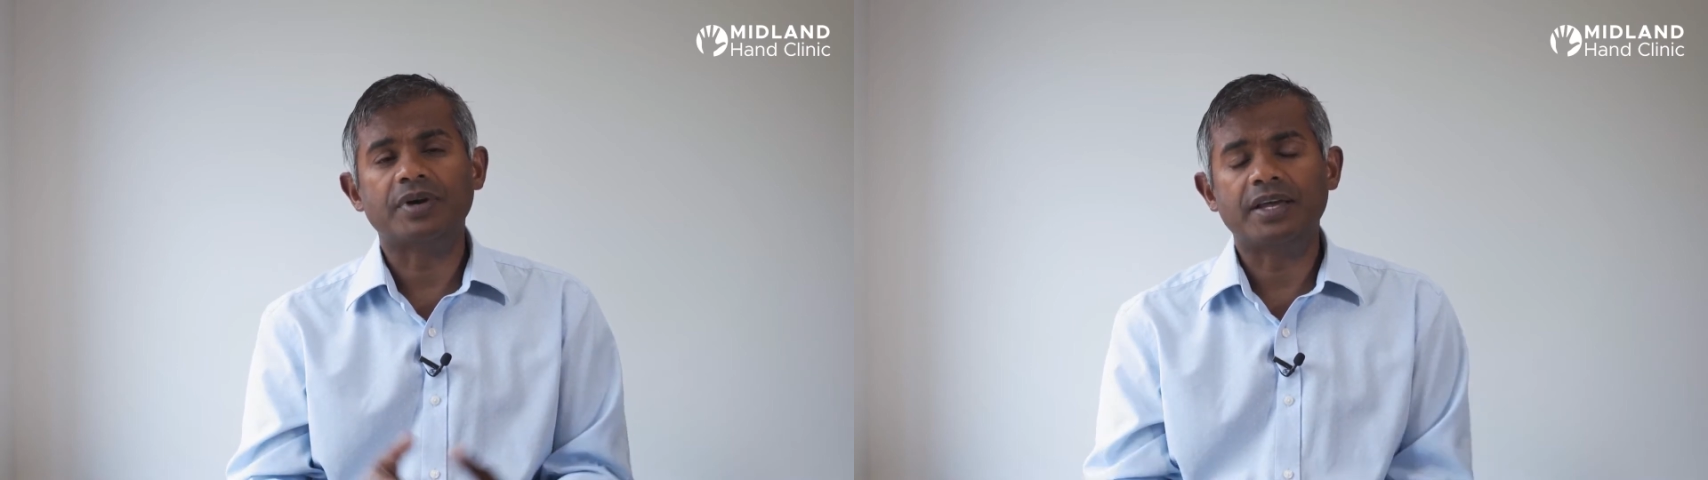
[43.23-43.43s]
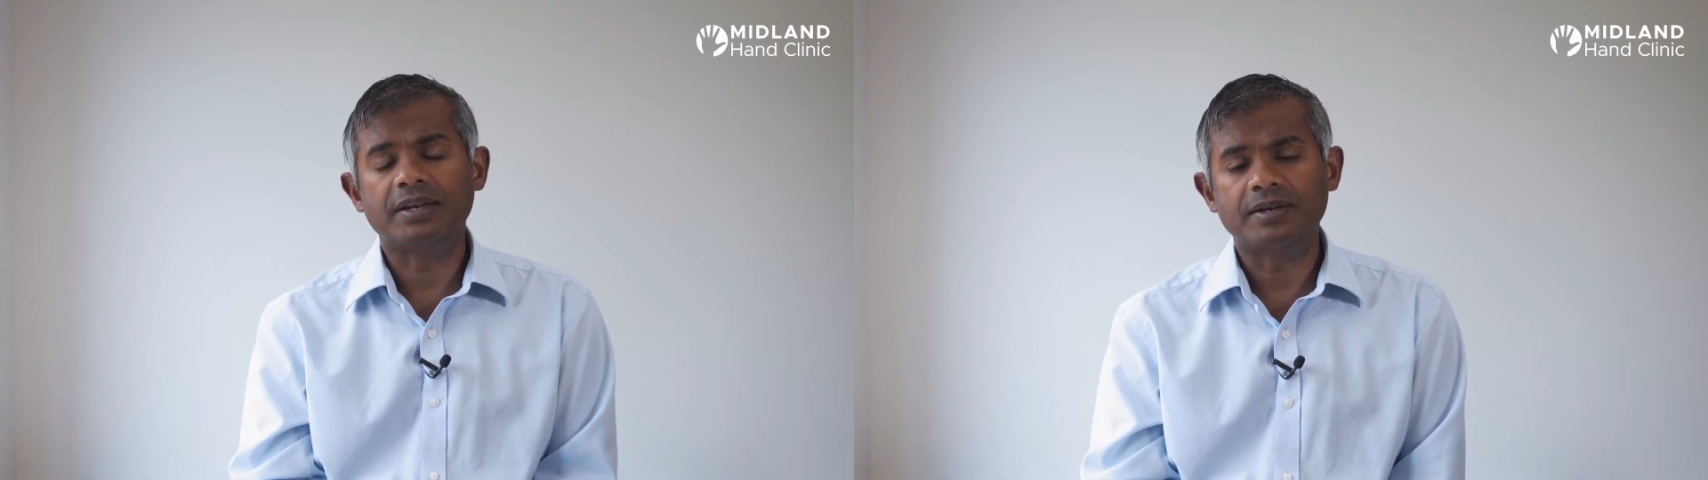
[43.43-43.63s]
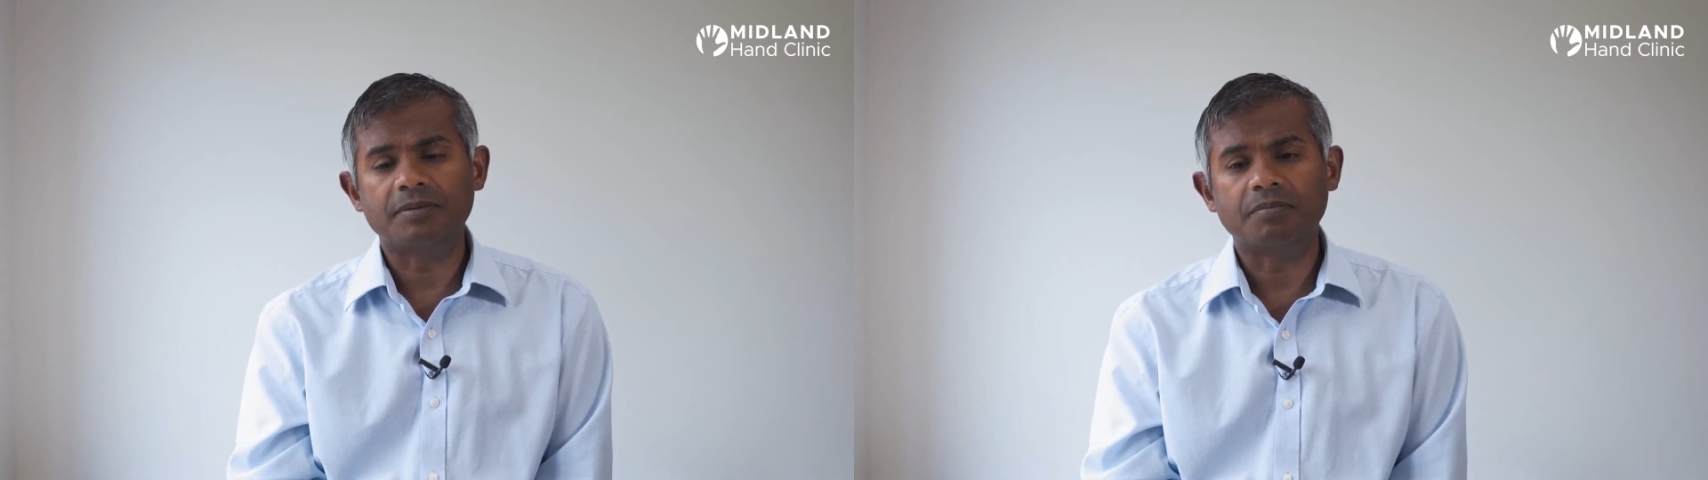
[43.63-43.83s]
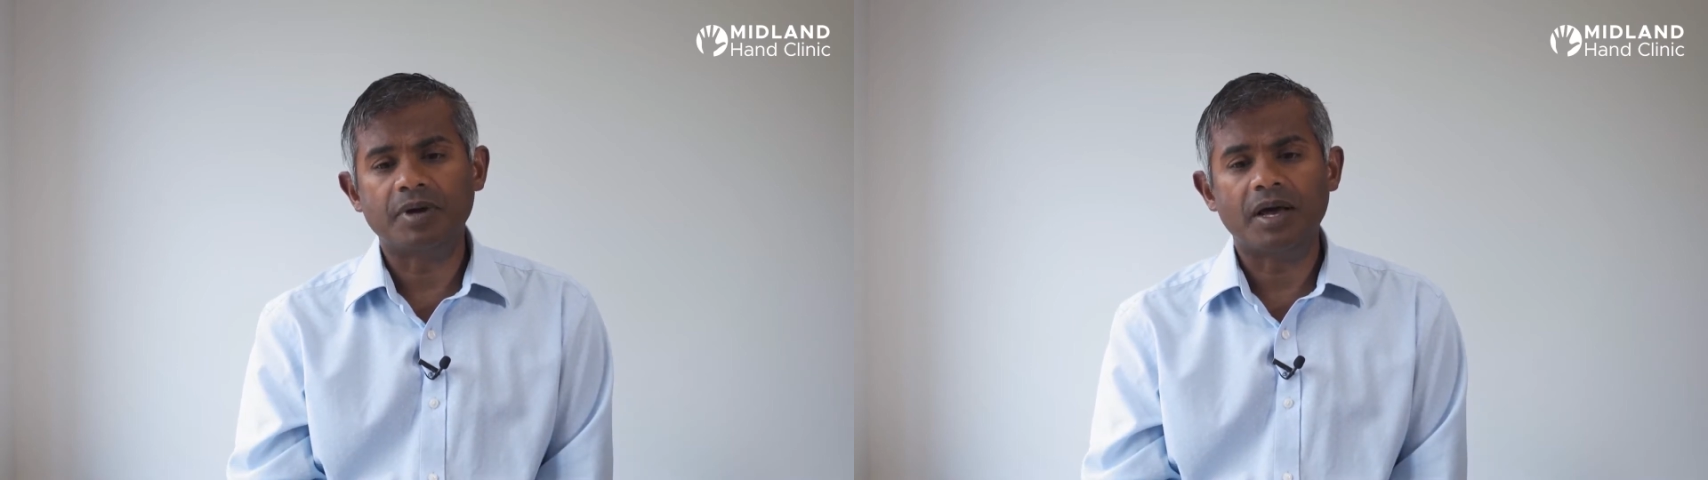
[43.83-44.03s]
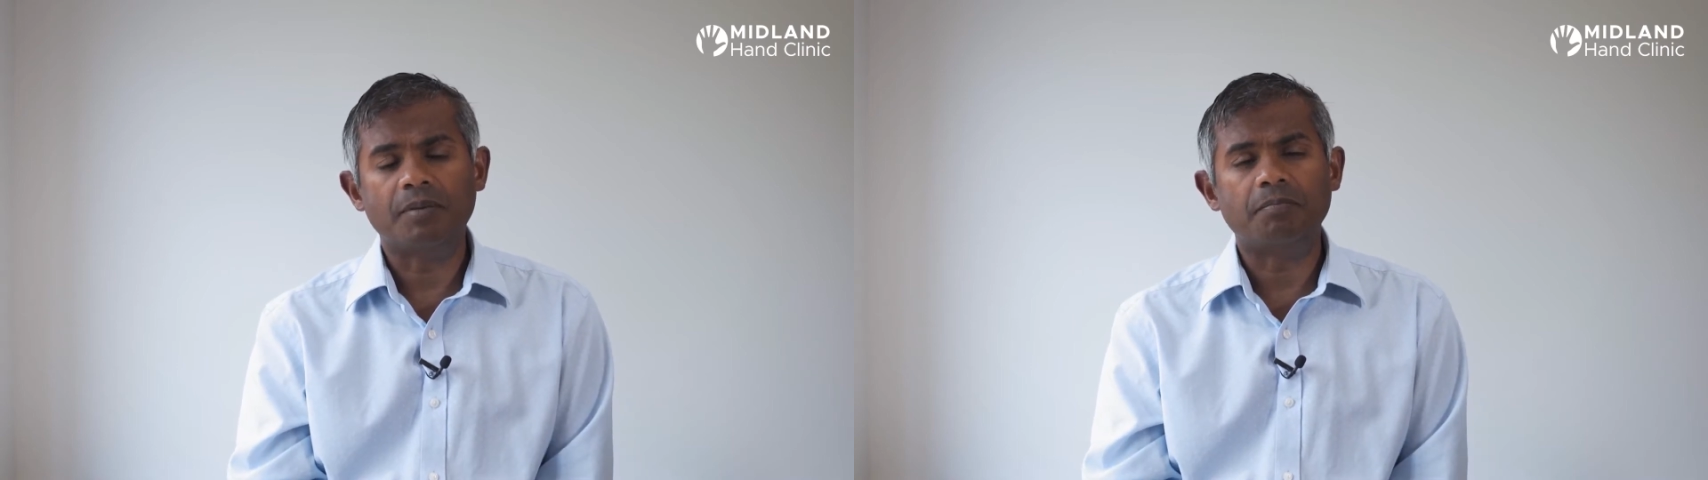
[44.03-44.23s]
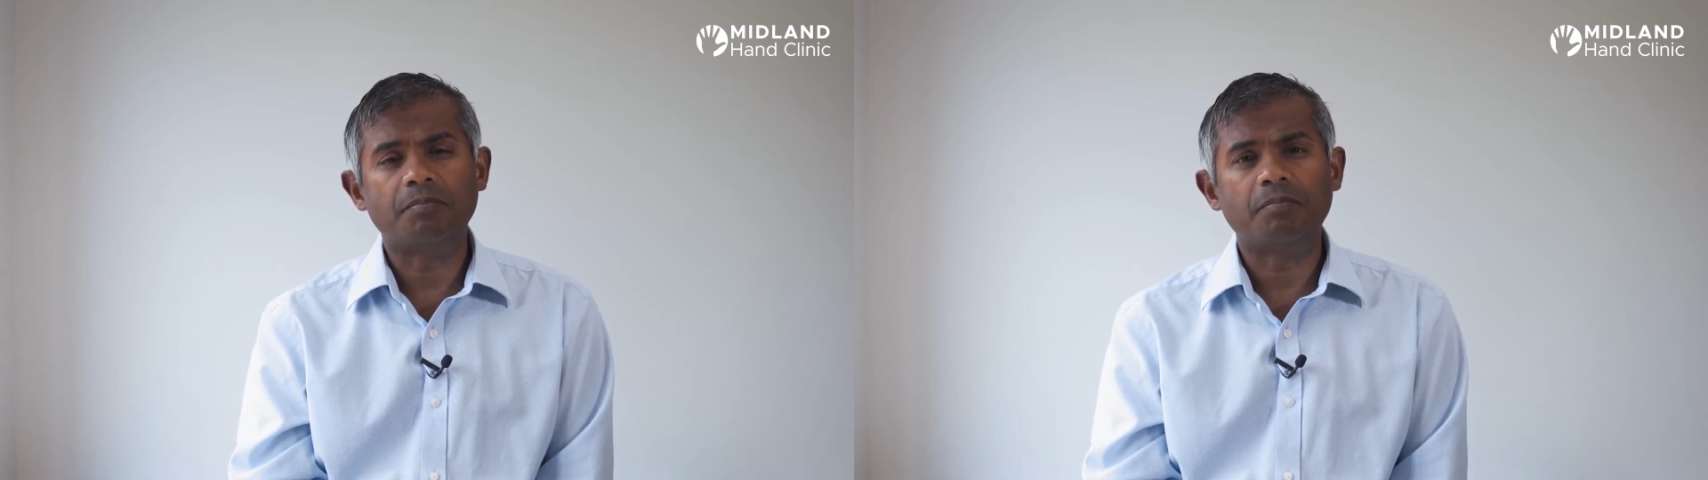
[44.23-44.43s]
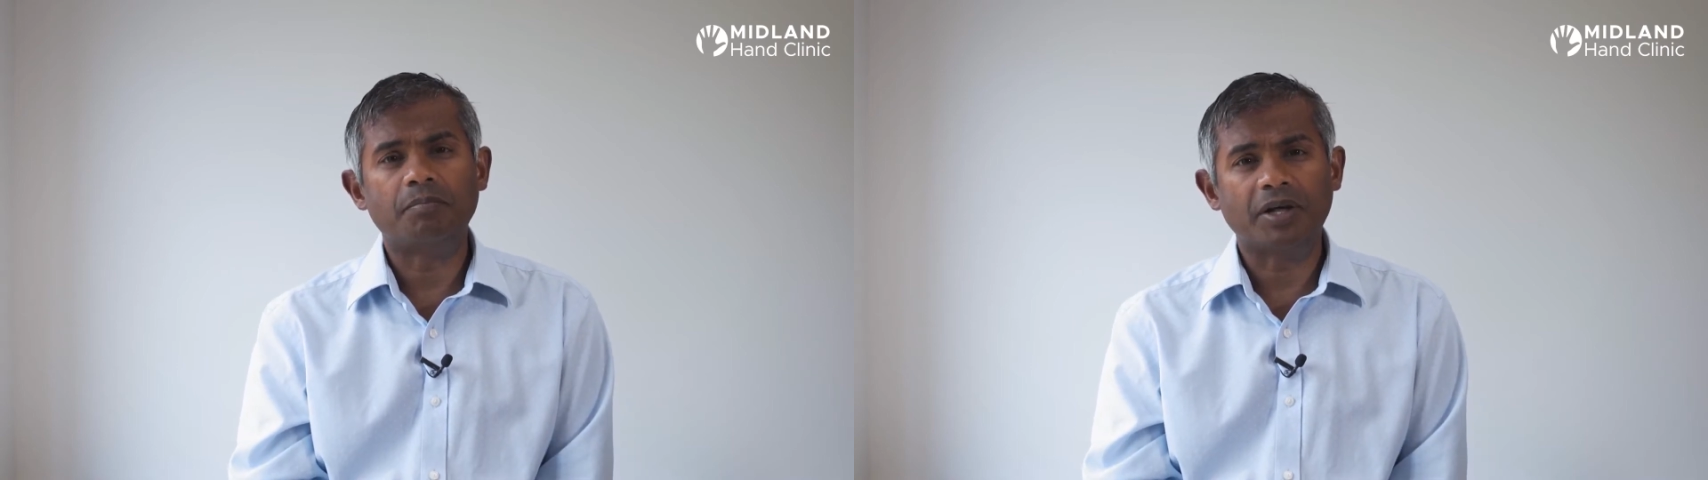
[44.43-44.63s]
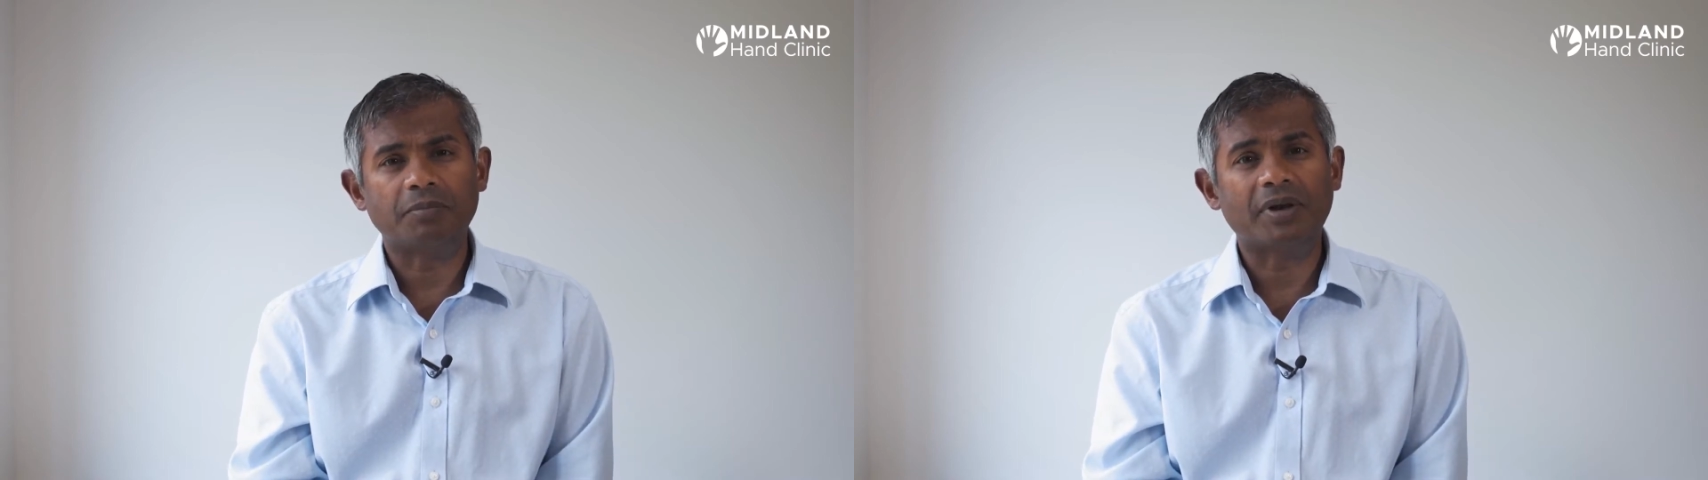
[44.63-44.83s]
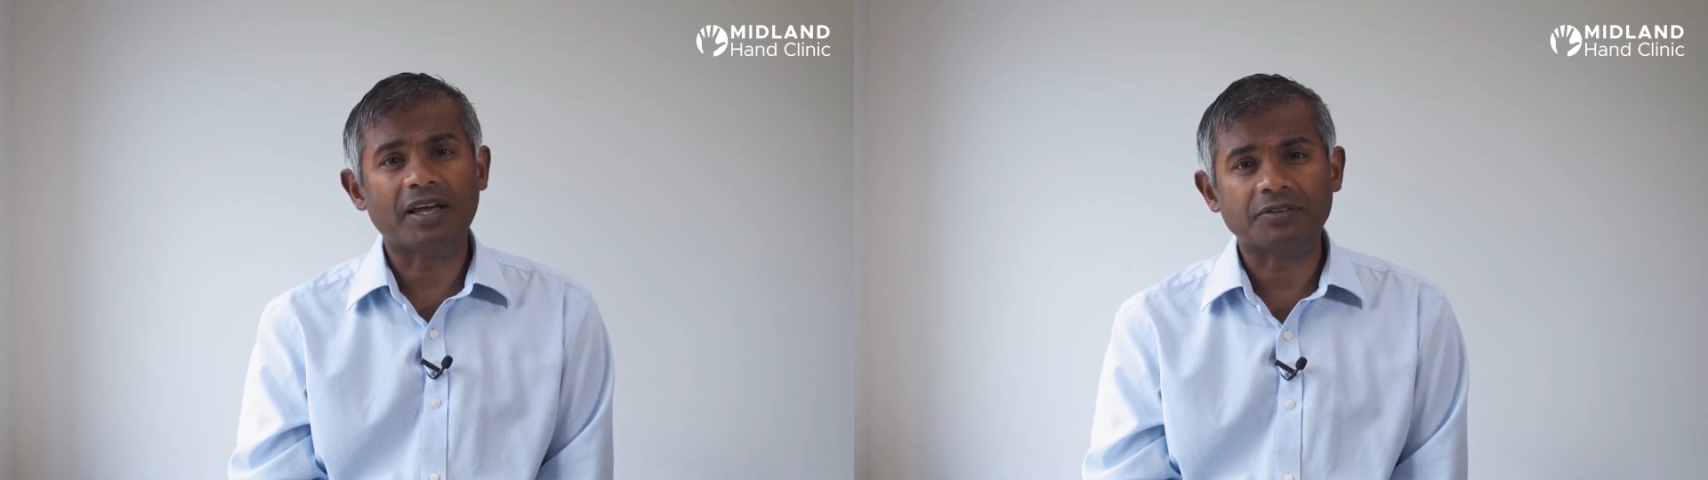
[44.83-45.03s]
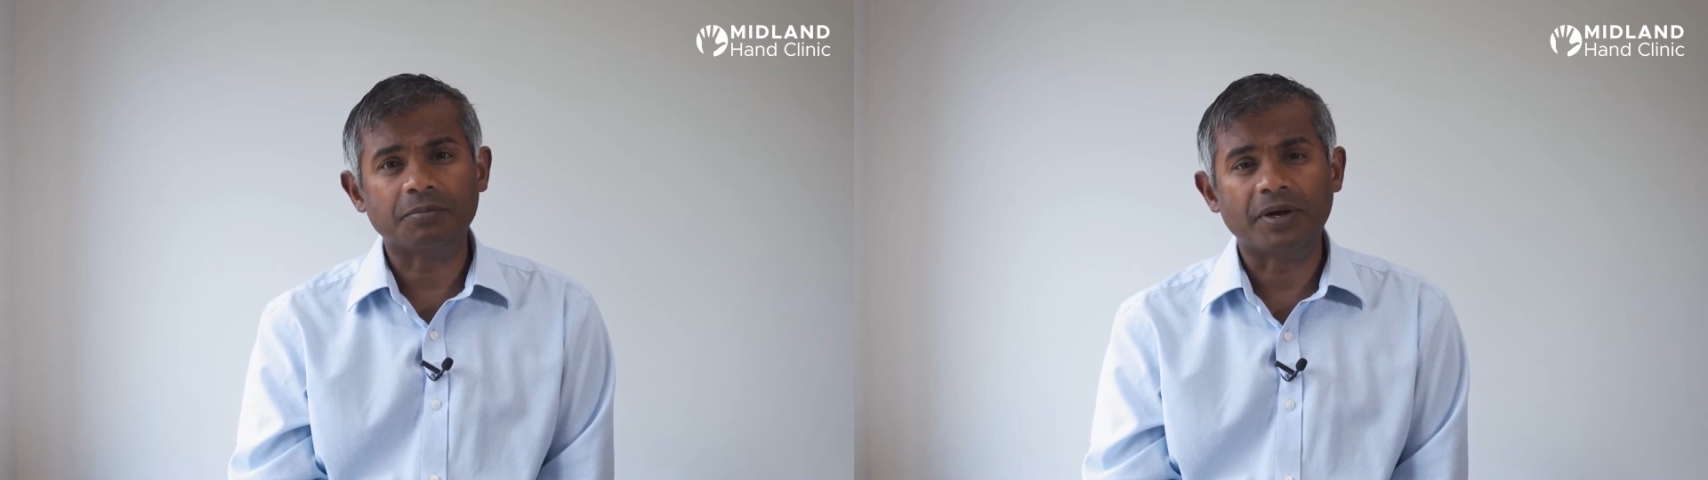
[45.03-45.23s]
in blood
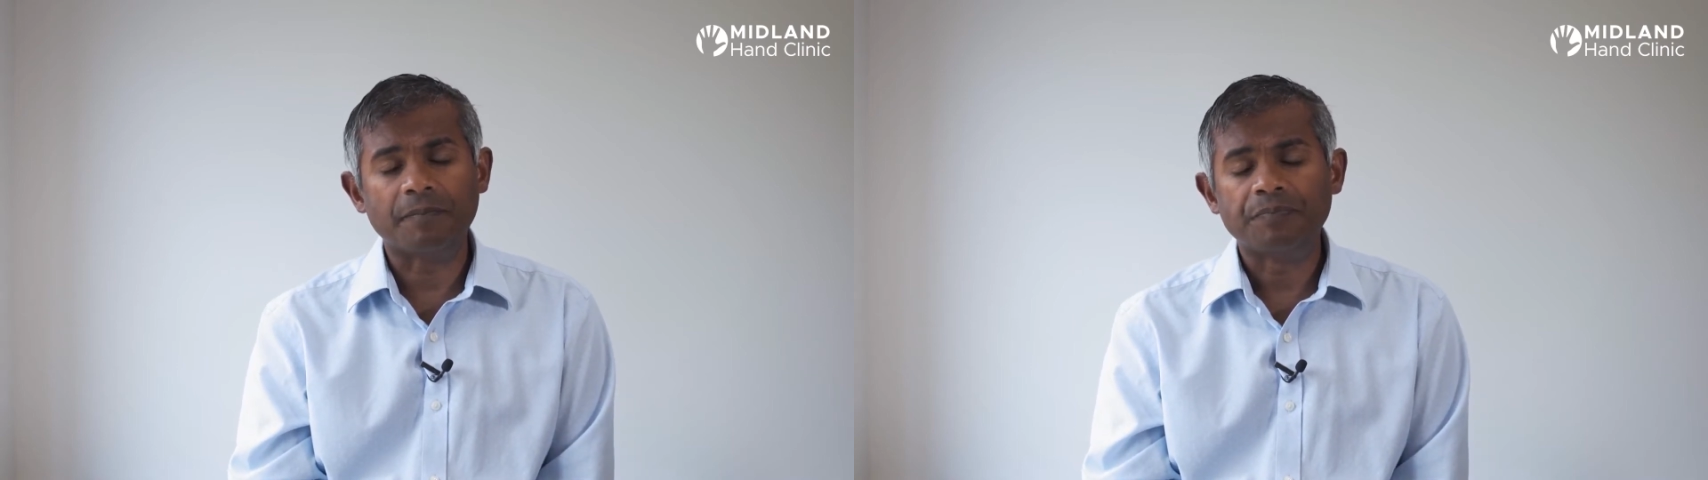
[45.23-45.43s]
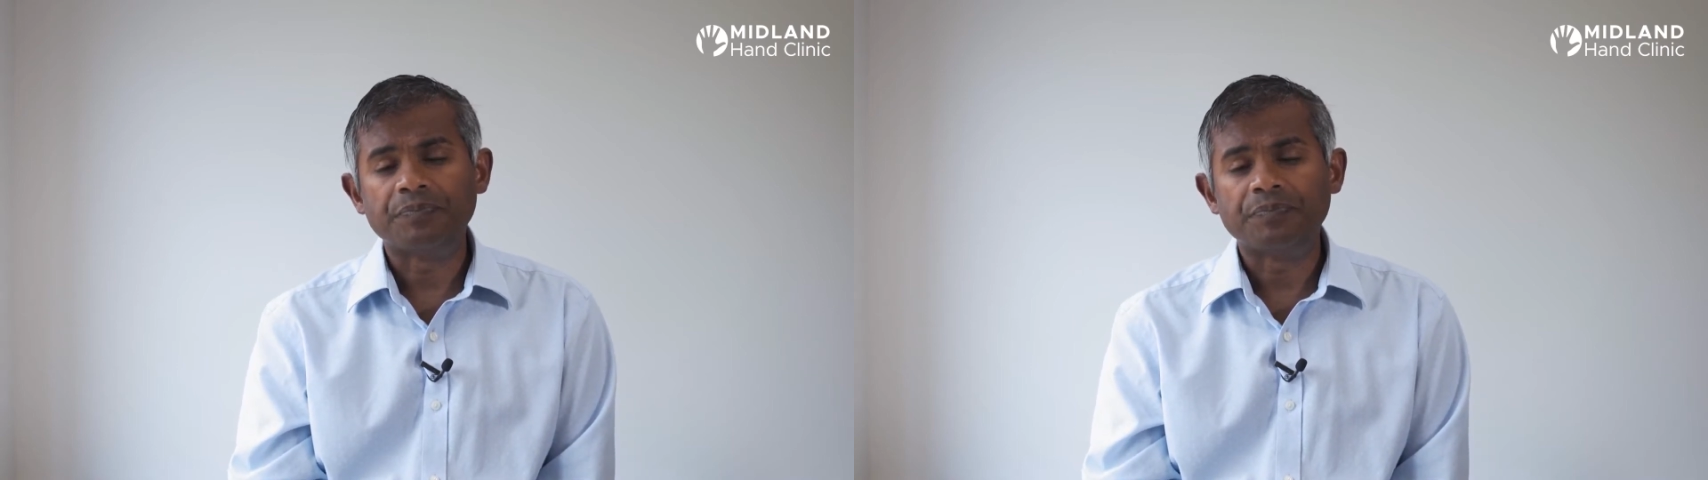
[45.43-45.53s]
plasma,